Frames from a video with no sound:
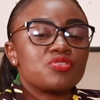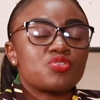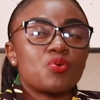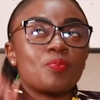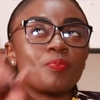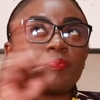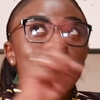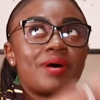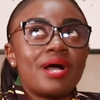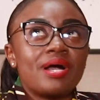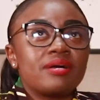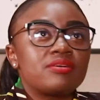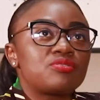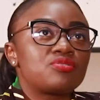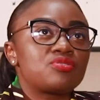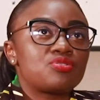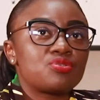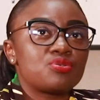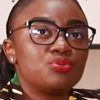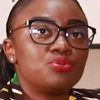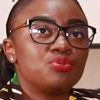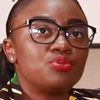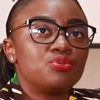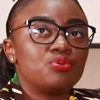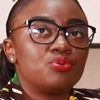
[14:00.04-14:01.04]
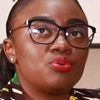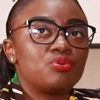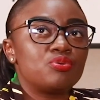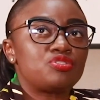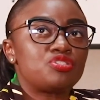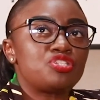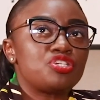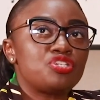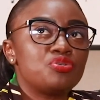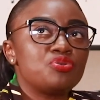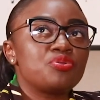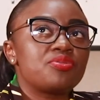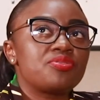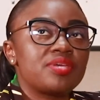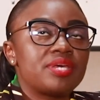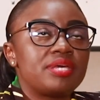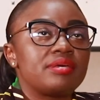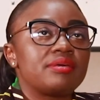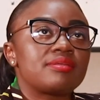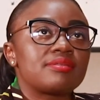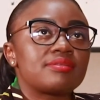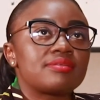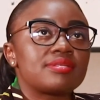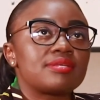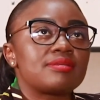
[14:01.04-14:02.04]
So back to, do you
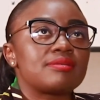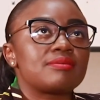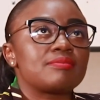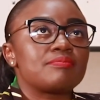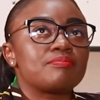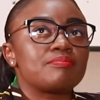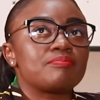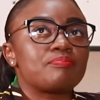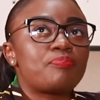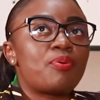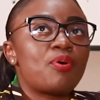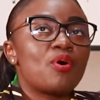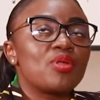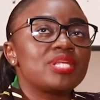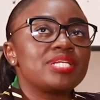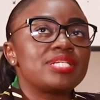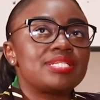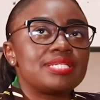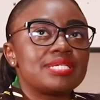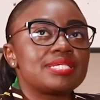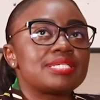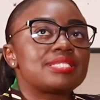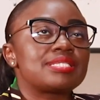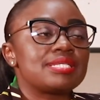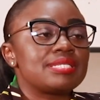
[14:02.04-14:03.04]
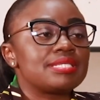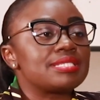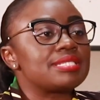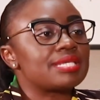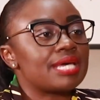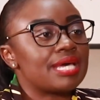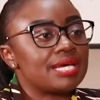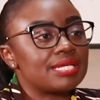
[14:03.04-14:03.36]
think that politics is the